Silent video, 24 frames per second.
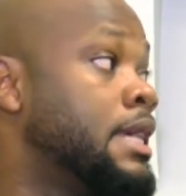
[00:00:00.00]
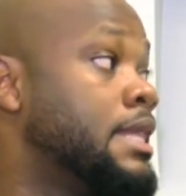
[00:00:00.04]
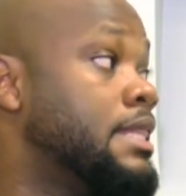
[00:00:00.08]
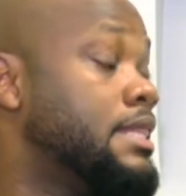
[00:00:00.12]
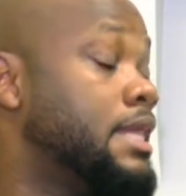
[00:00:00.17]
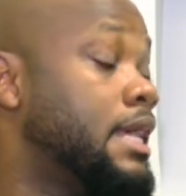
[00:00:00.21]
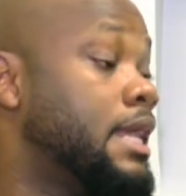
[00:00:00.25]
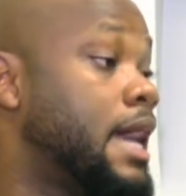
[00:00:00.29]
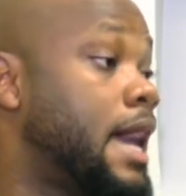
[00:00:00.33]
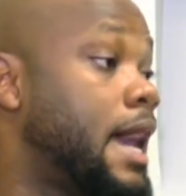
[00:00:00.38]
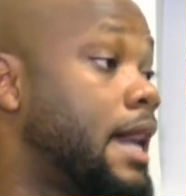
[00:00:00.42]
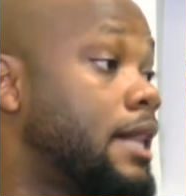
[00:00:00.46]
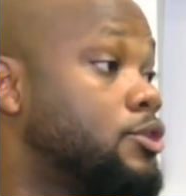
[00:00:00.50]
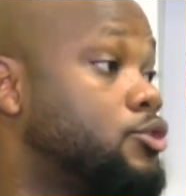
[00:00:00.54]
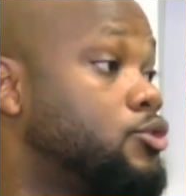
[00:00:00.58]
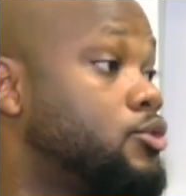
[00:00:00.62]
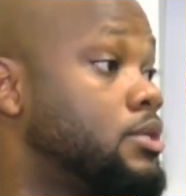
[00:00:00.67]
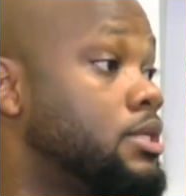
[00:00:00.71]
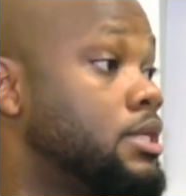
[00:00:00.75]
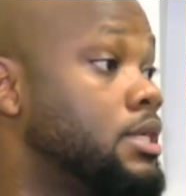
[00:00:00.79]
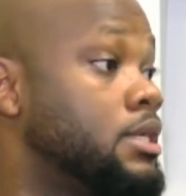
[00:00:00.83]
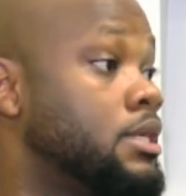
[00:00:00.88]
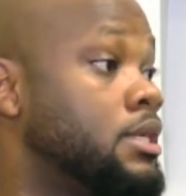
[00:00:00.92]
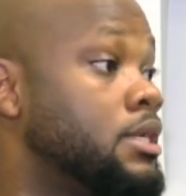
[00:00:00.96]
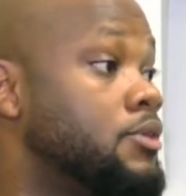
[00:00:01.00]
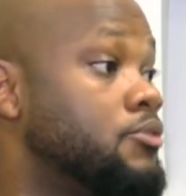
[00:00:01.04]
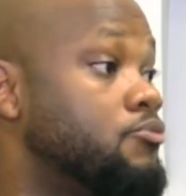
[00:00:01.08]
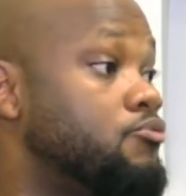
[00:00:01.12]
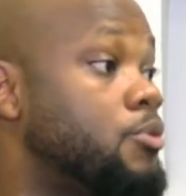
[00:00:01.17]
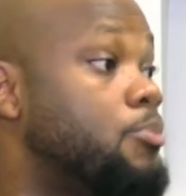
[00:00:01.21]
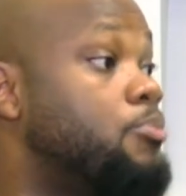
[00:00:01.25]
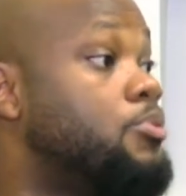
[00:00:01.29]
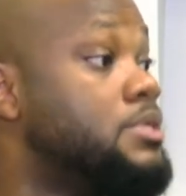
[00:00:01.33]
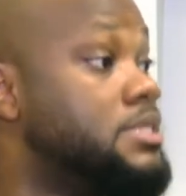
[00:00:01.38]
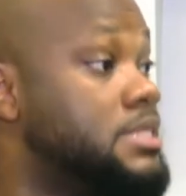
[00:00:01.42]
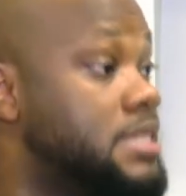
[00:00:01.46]
that actually
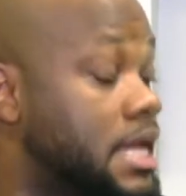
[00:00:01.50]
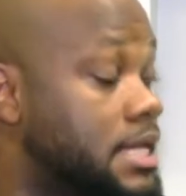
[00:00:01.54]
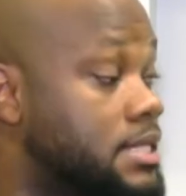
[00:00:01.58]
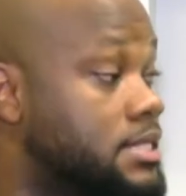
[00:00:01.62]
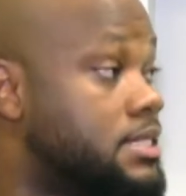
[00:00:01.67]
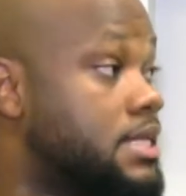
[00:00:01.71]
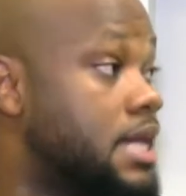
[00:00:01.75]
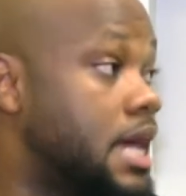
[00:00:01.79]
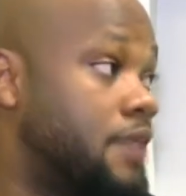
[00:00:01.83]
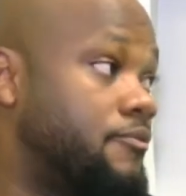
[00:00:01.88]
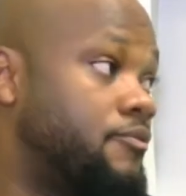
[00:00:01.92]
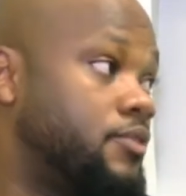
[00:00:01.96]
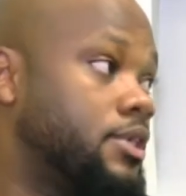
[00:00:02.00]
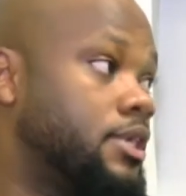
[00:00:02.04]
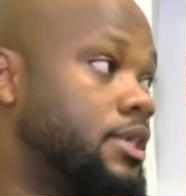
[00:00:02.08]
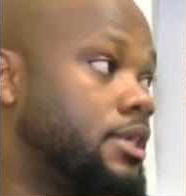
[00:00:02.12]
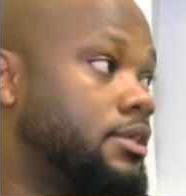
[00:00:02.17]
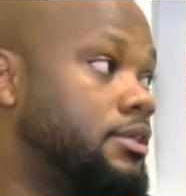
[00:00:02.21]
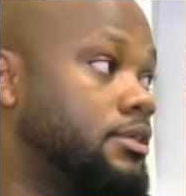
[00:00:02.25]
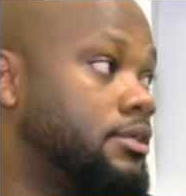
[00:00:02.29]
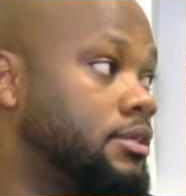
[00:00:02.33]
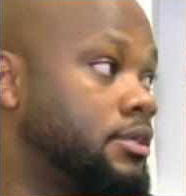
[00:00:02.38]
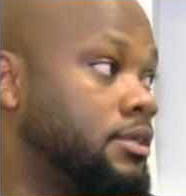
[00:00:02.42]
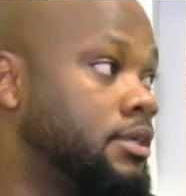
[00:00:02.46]
represents Africa.